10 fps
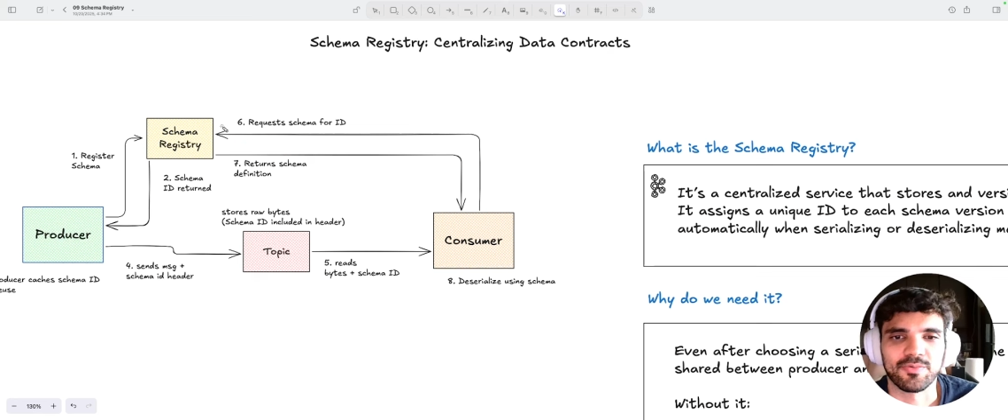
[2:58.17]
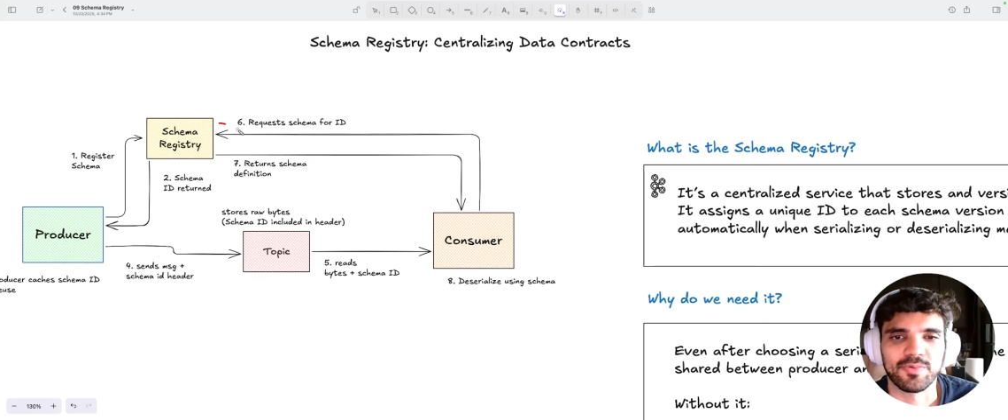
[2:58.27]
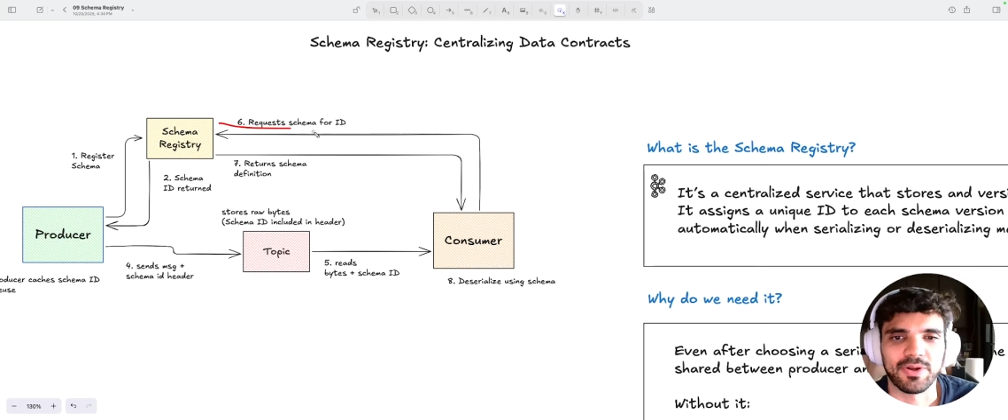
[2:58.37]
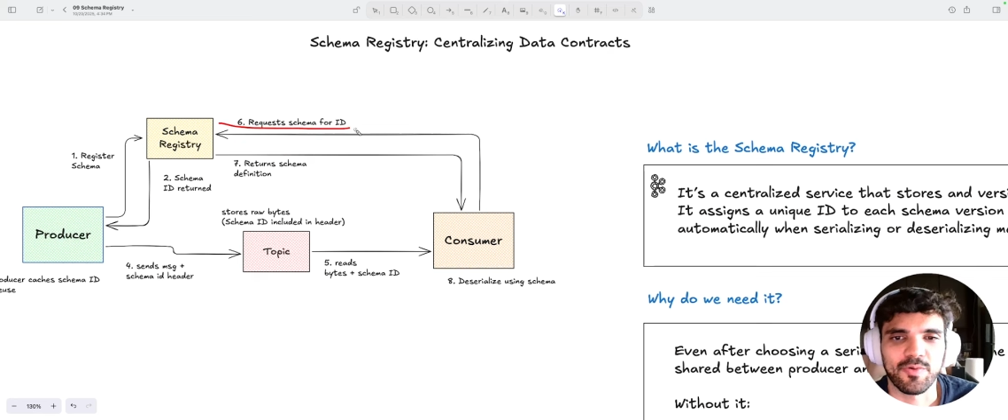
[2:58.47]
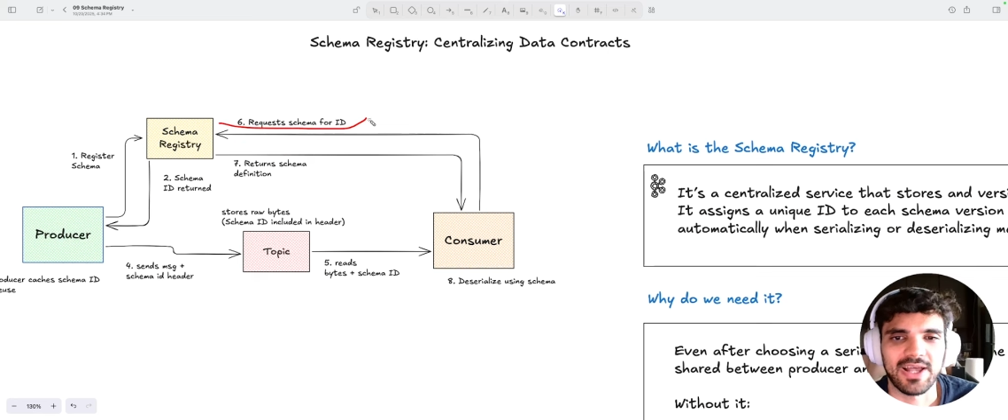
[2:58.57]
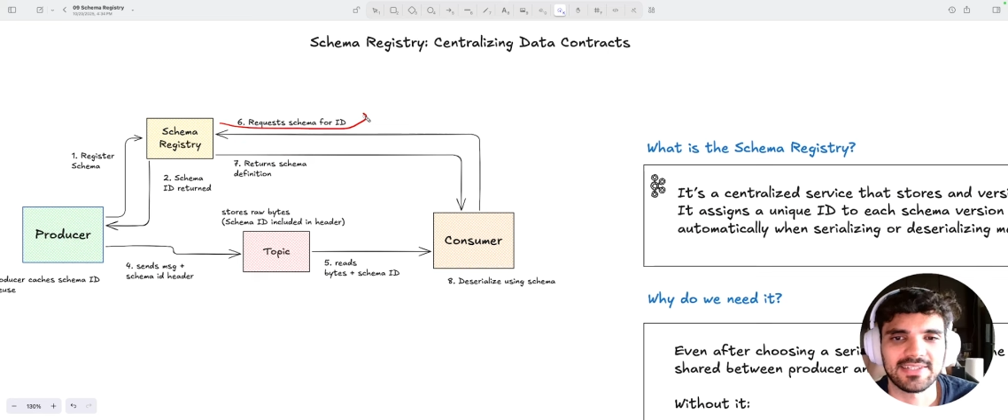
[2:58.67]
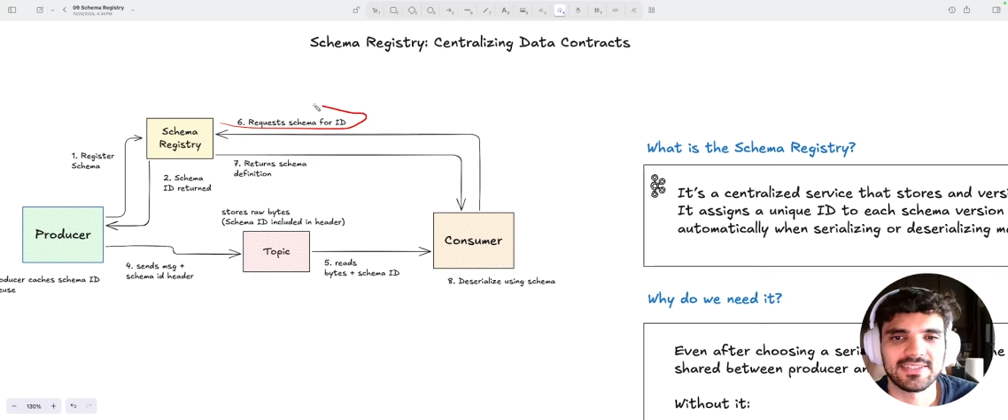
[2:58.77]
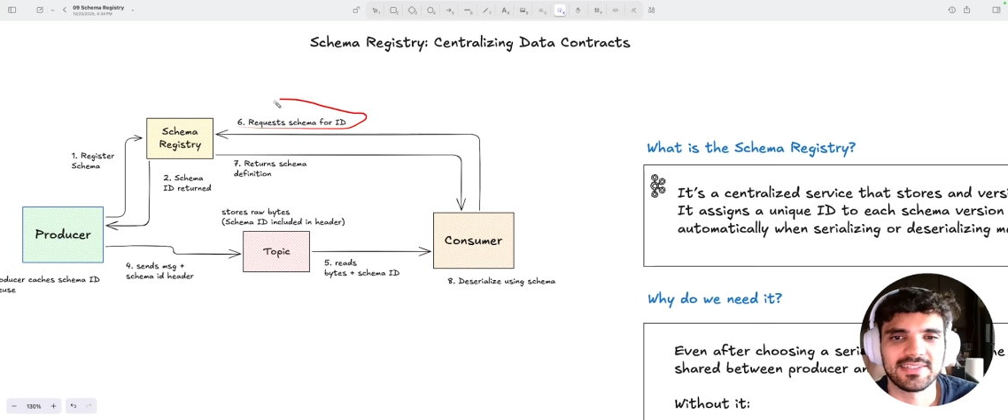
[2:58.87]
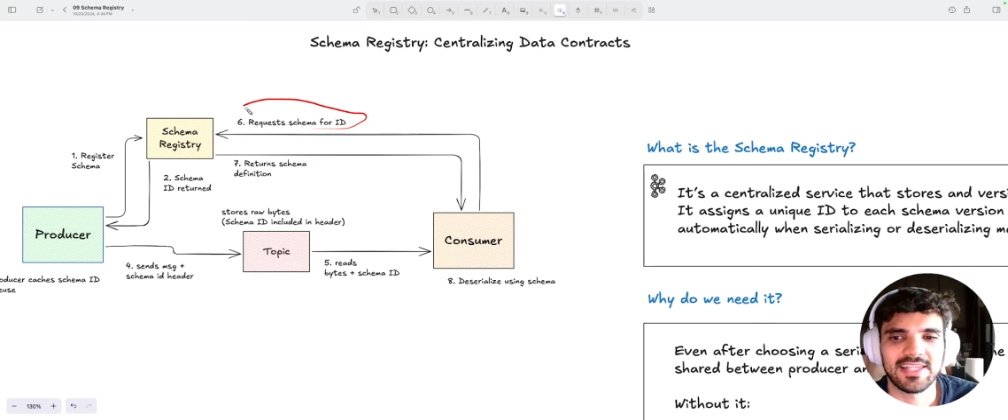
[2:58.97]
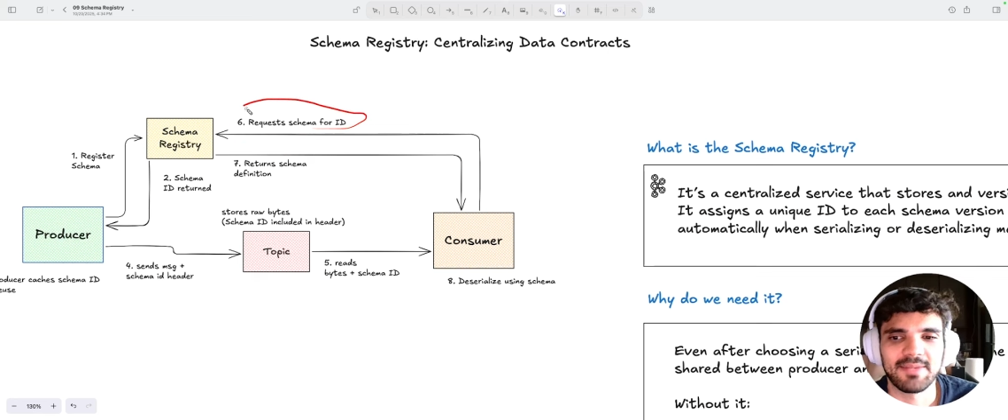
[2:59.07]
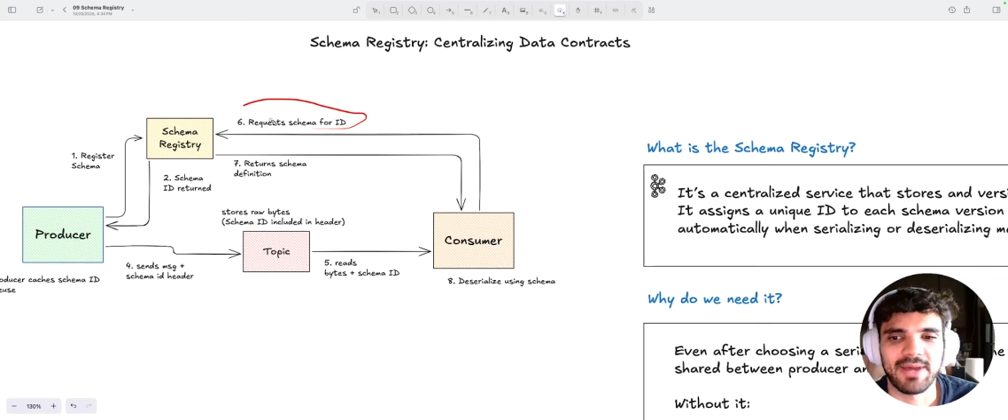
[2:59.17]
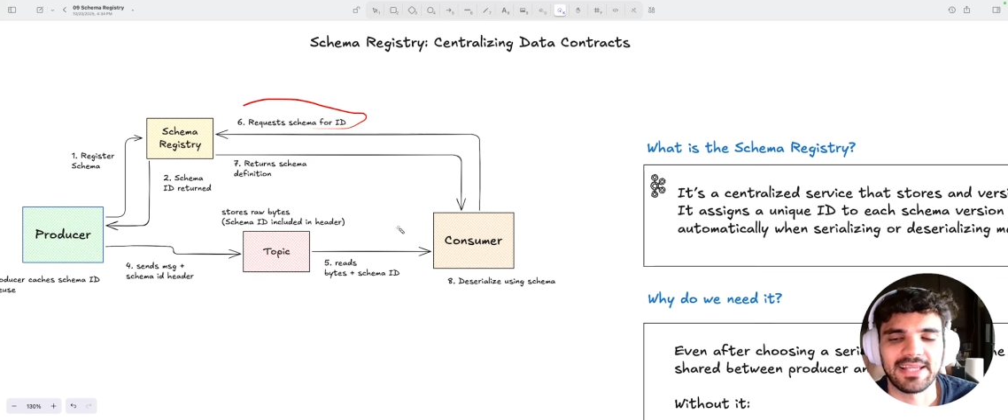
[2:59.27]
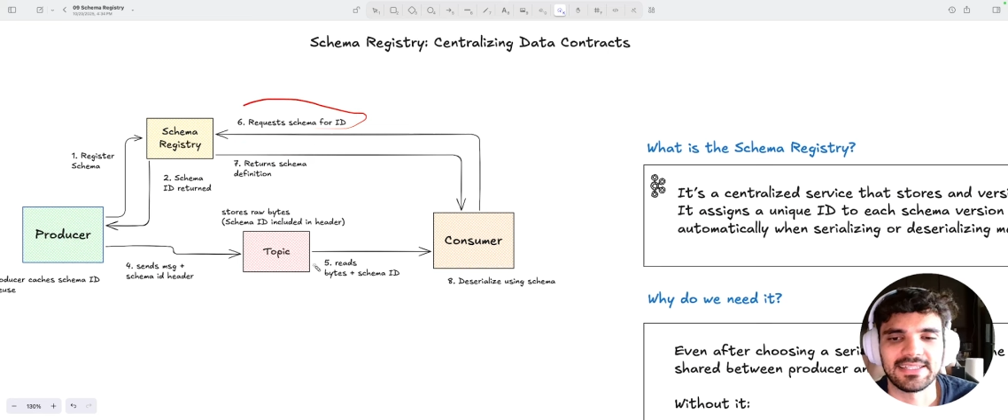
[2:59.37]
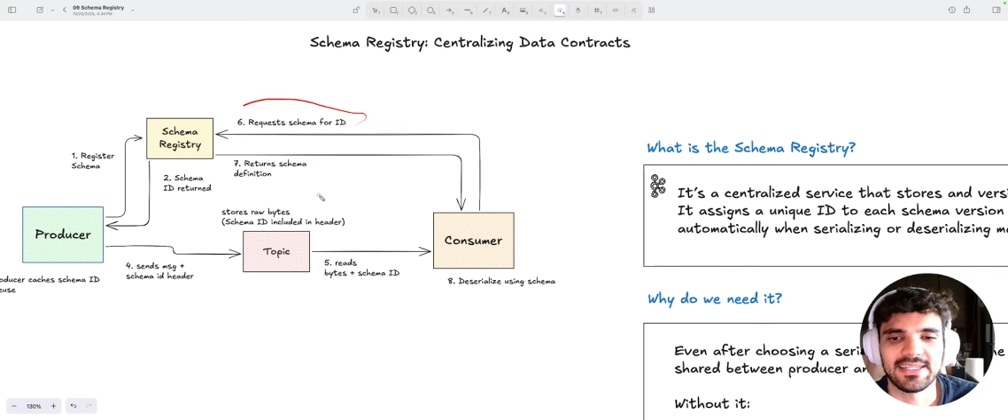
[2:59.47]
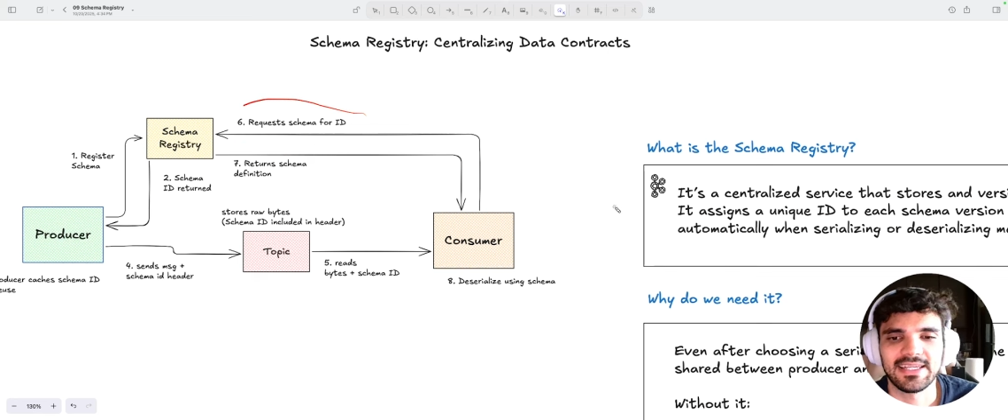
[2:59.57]
requests the schema
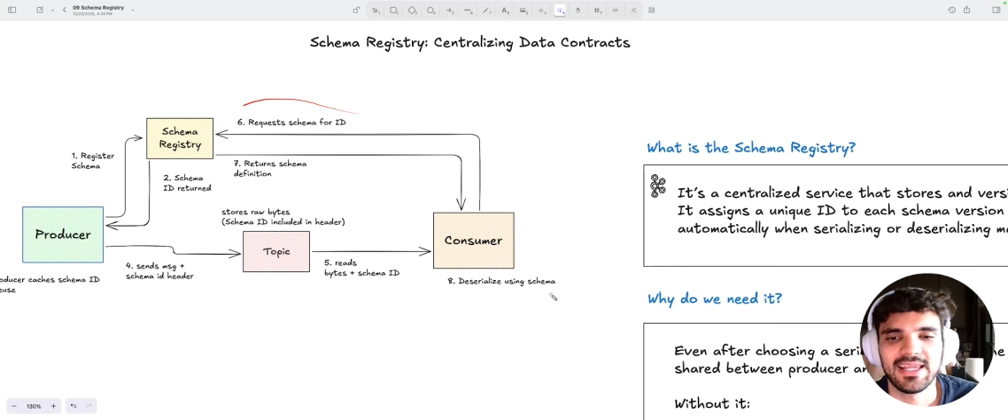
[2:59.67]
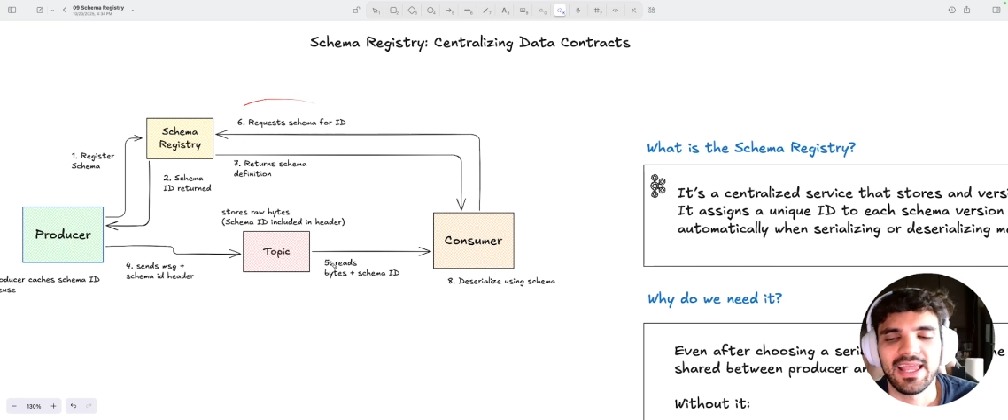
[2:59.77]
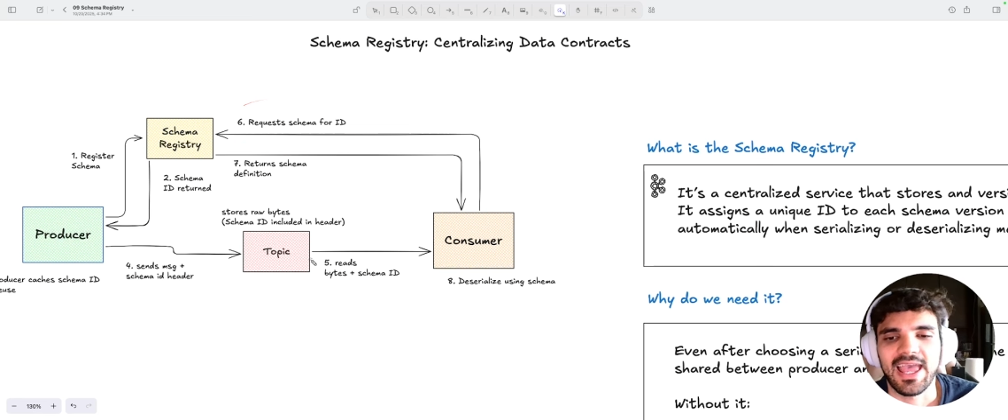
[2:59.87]
ID,